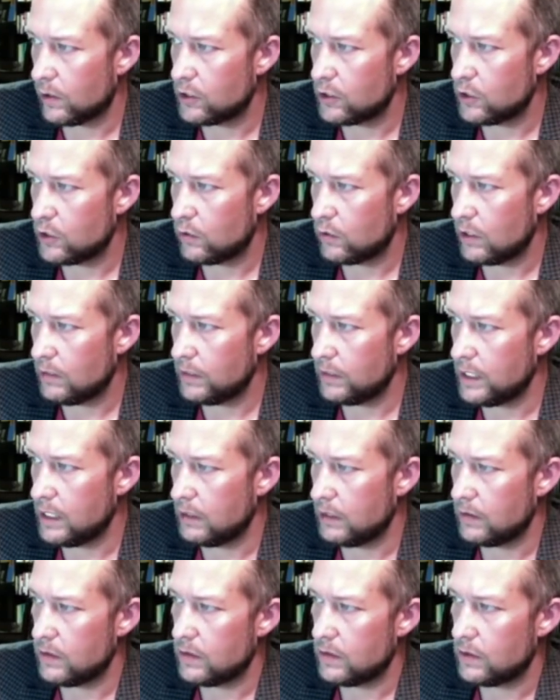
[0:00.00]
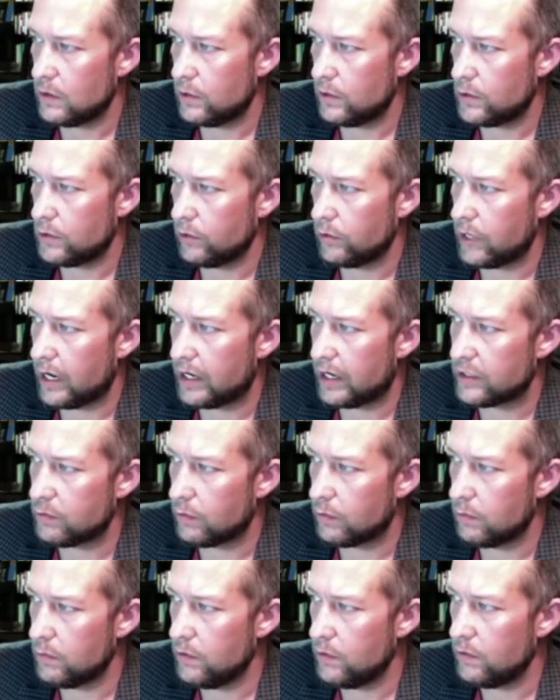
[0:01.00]
extremely into the social
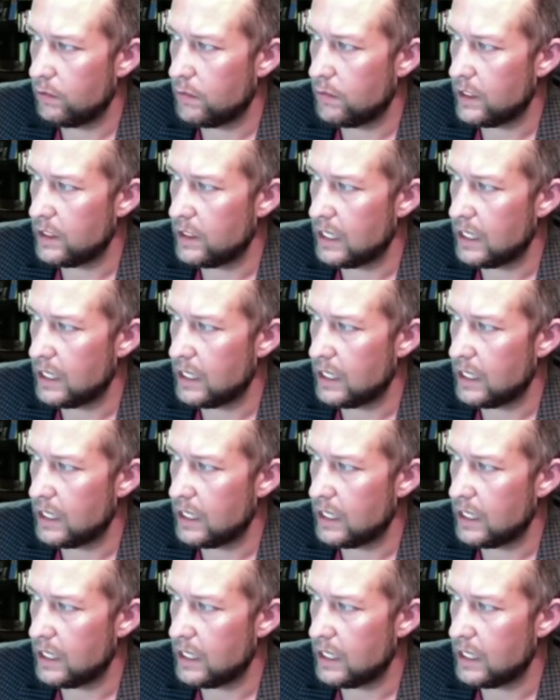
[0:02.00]
gospel movement,